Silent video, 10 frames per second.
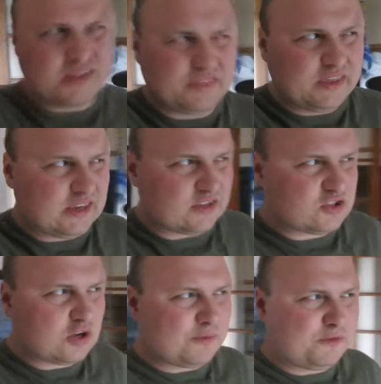I think it
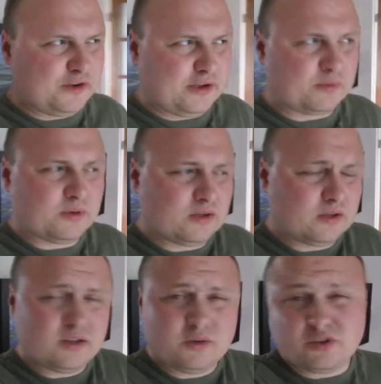stopped for now.
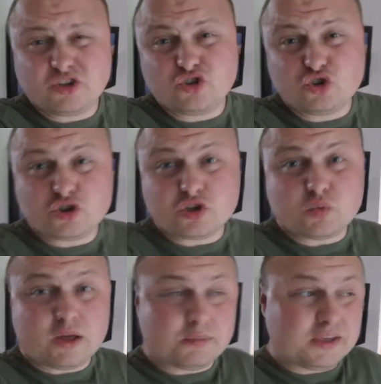Which is just as
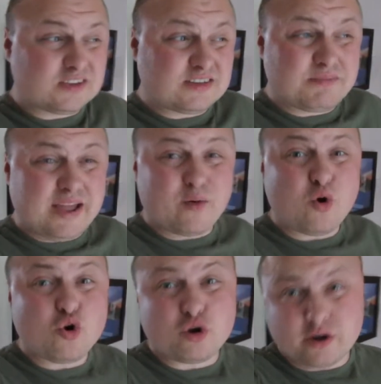well because I'm now
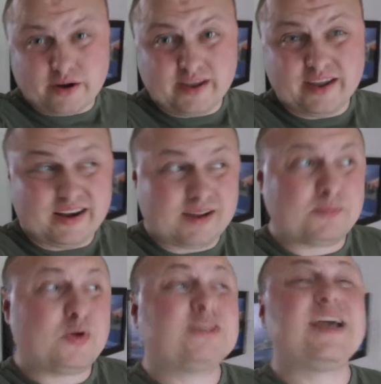hungry and
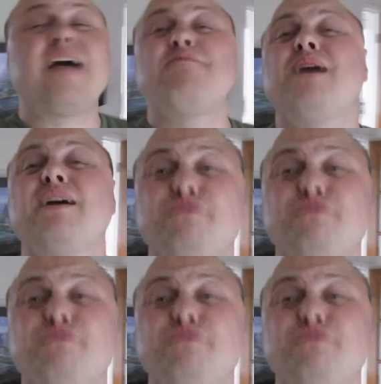I'm going to have my